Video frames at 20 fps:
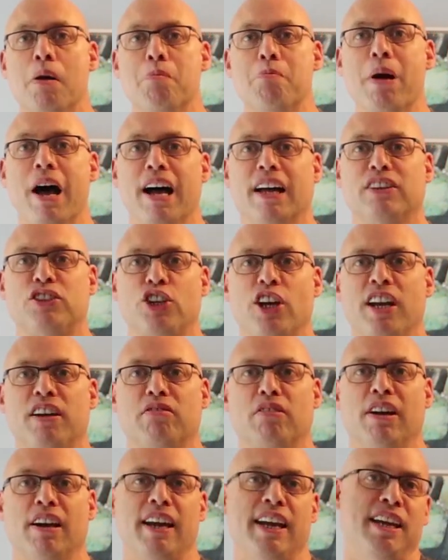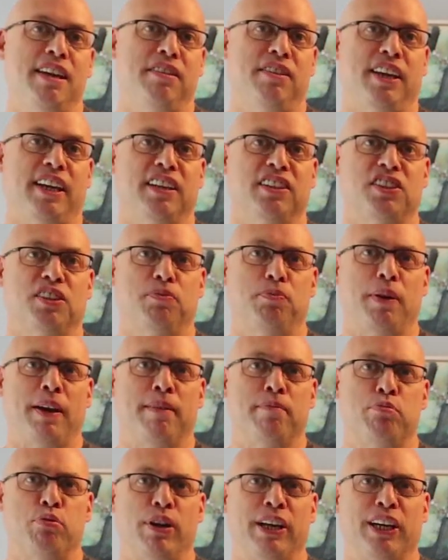But generally things have
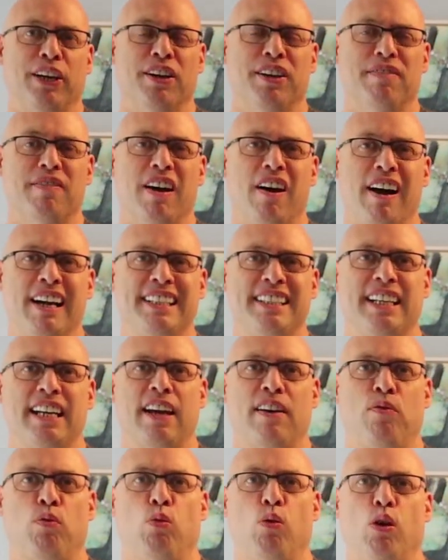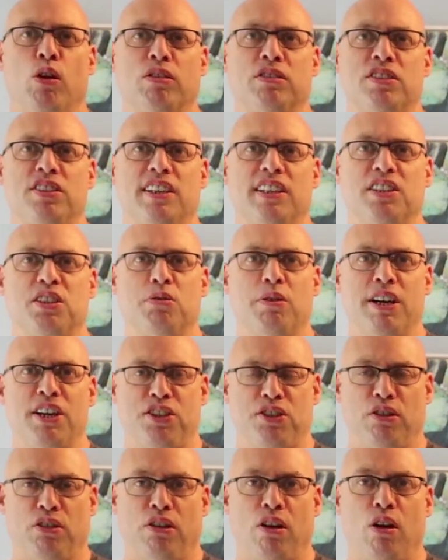been pretty good. I did have one
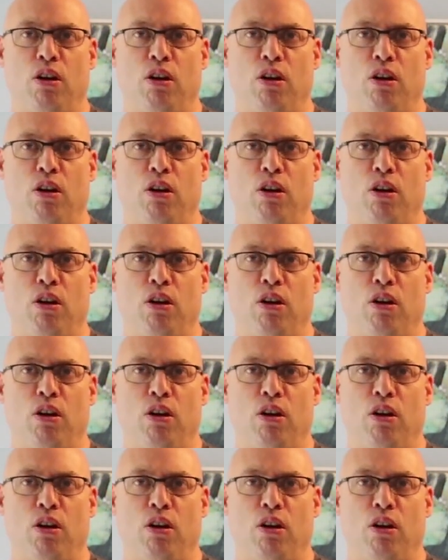situation on